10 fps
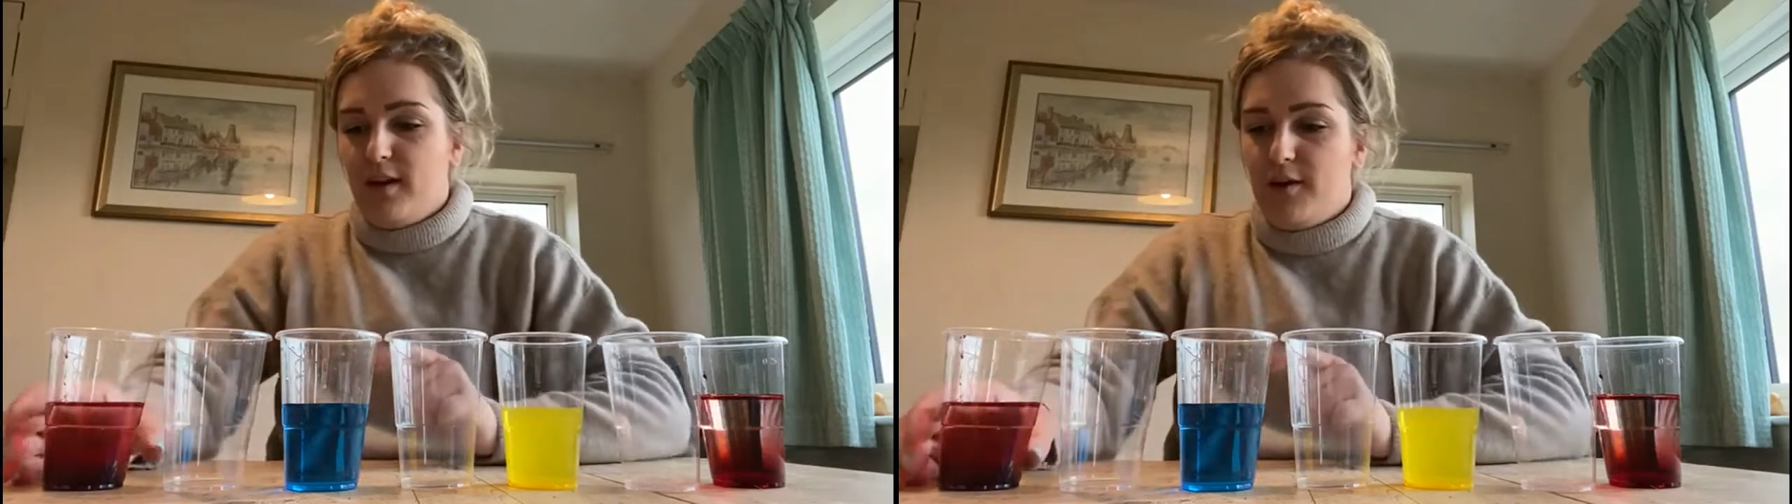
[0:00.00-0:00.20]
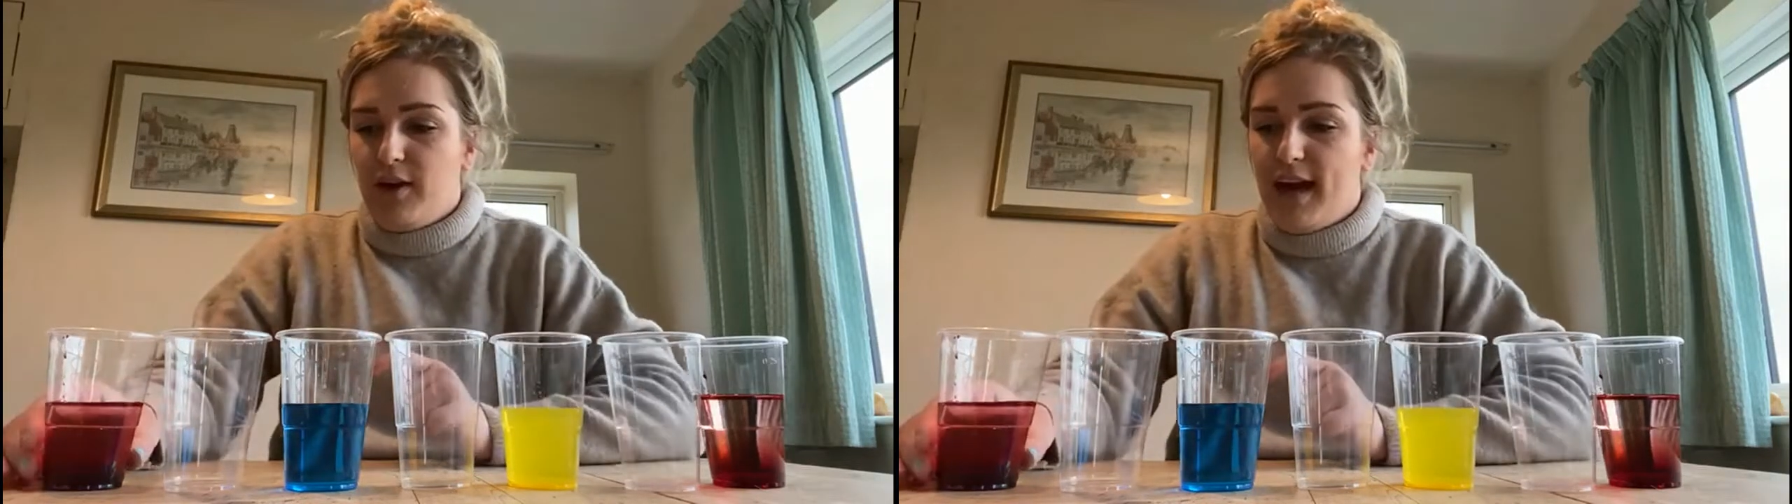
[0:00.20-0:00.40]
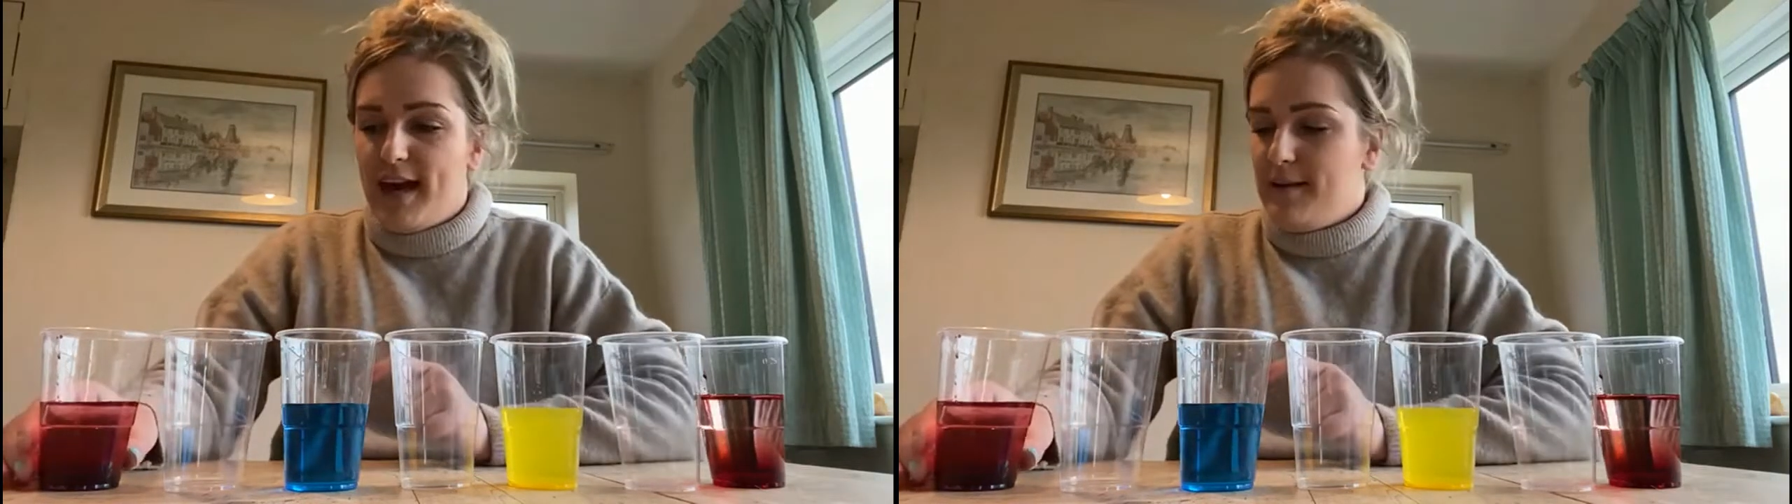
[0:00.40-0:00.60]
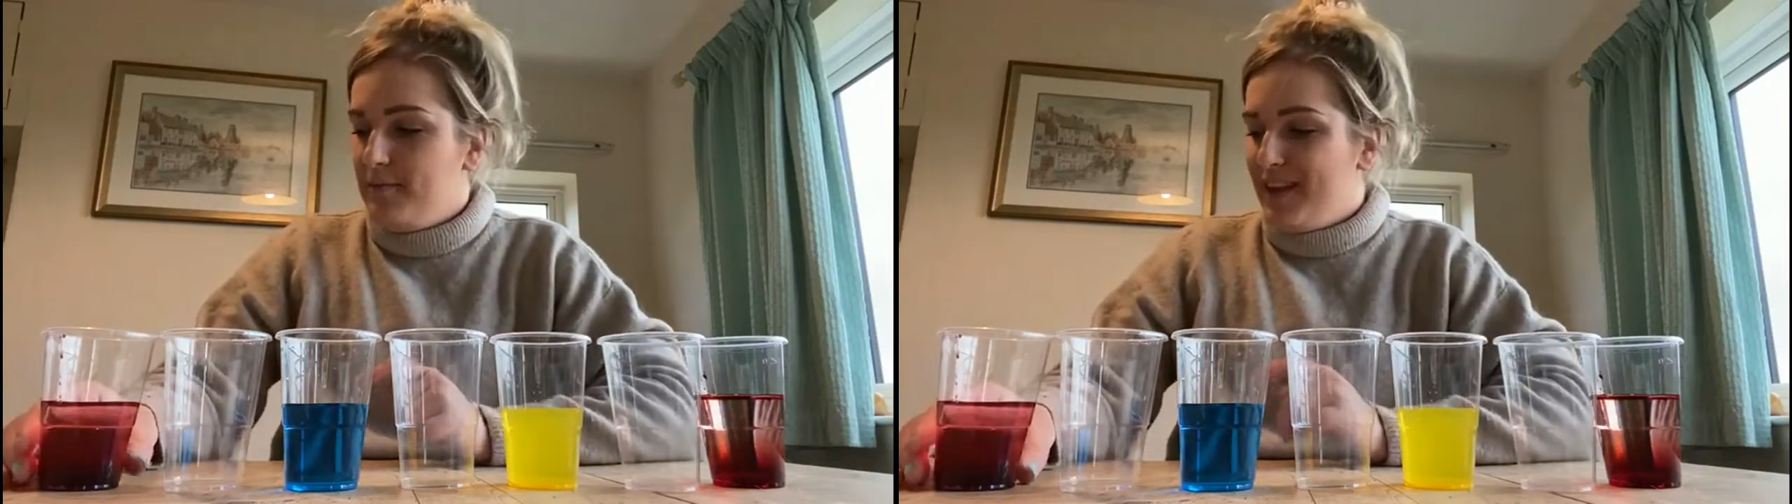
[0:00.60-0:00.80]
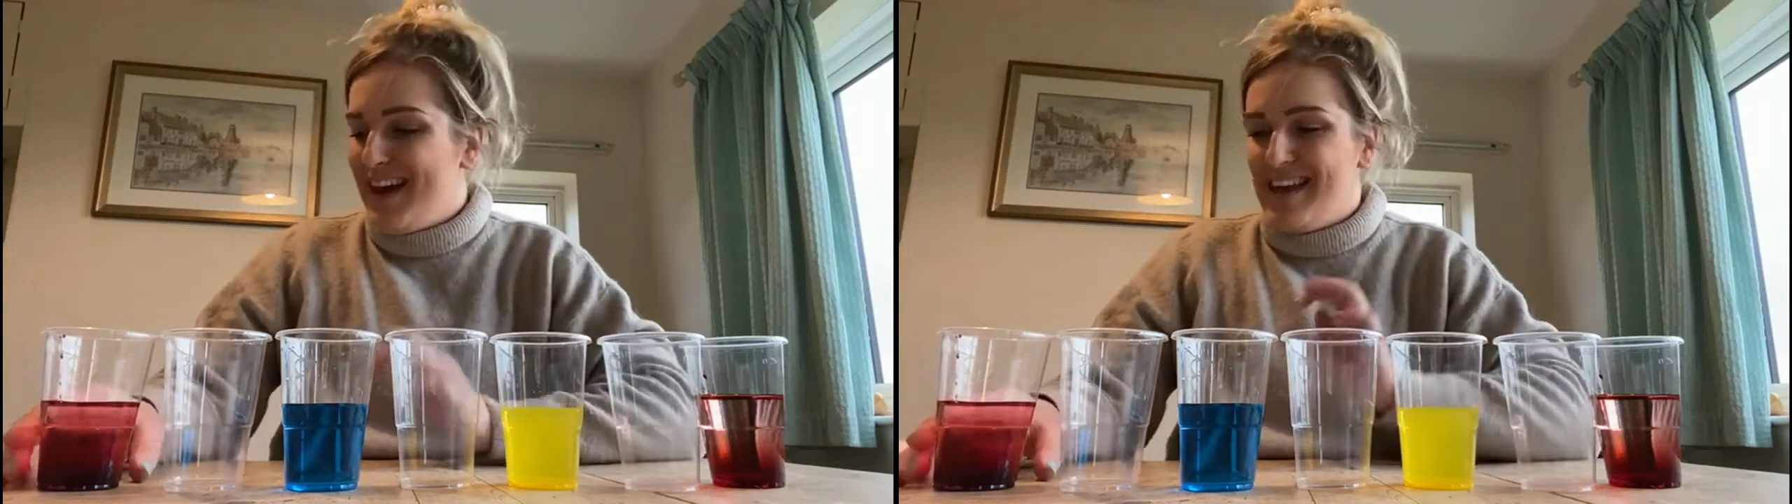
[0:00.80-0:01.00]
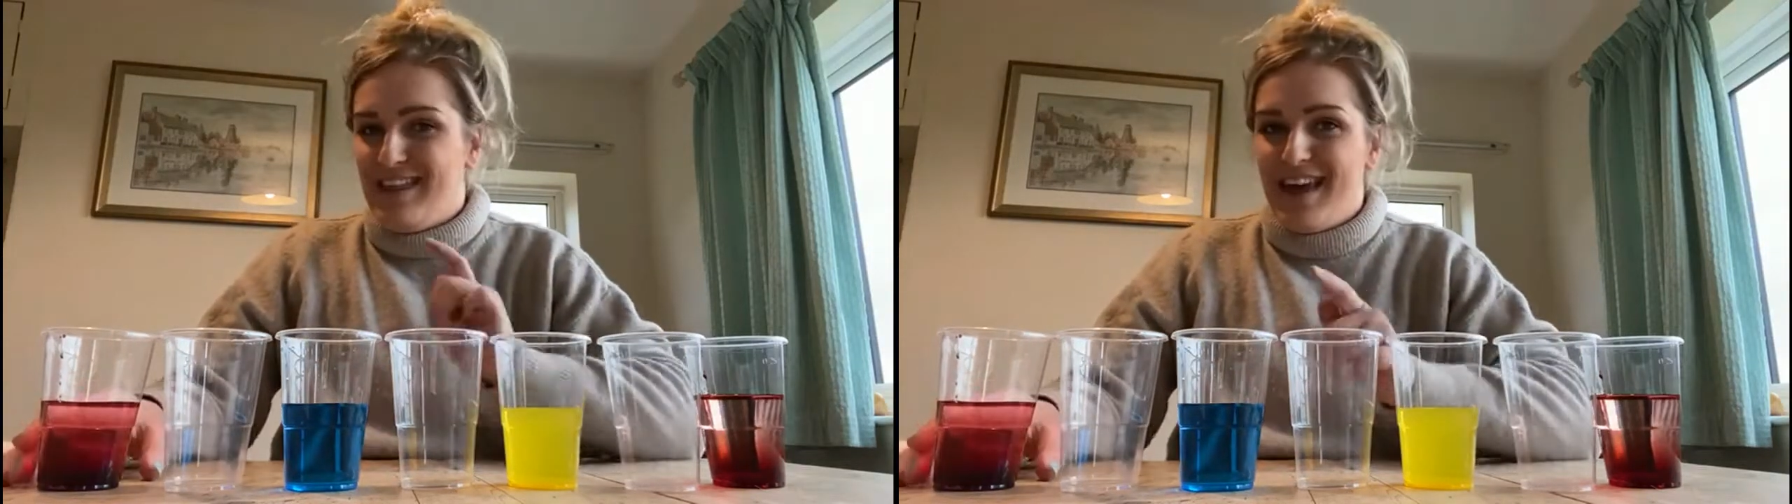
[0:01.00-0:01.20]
Okay, and